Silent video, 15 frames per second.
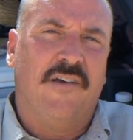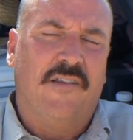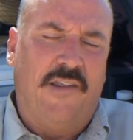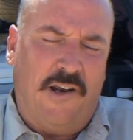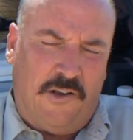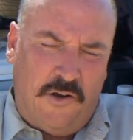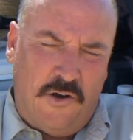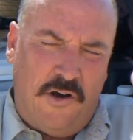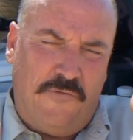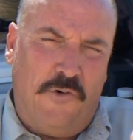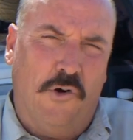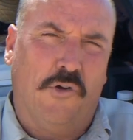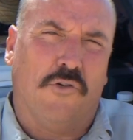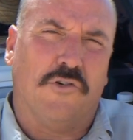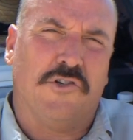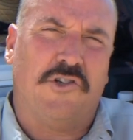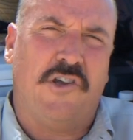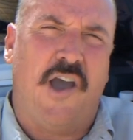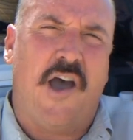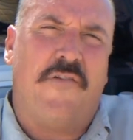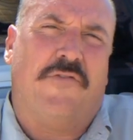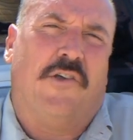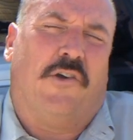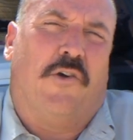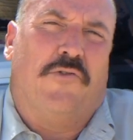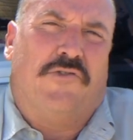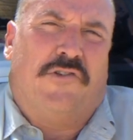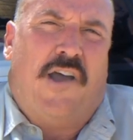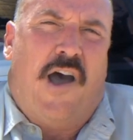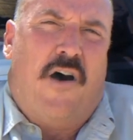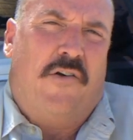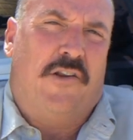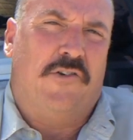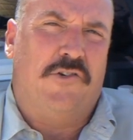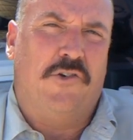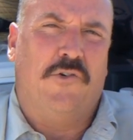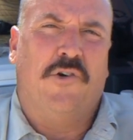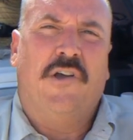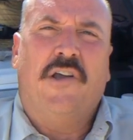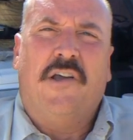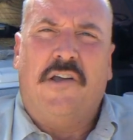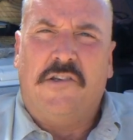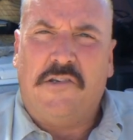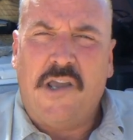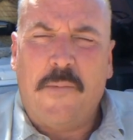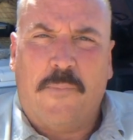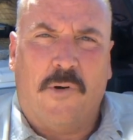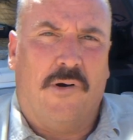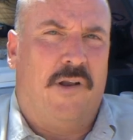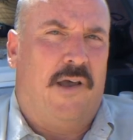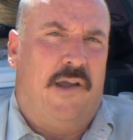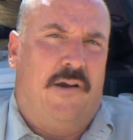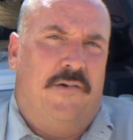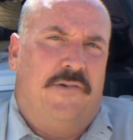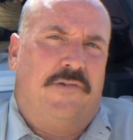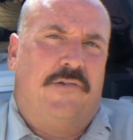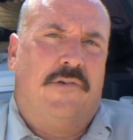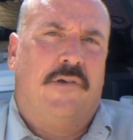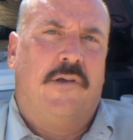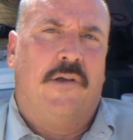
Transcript: a vertical shaft that goes down into deeper layers,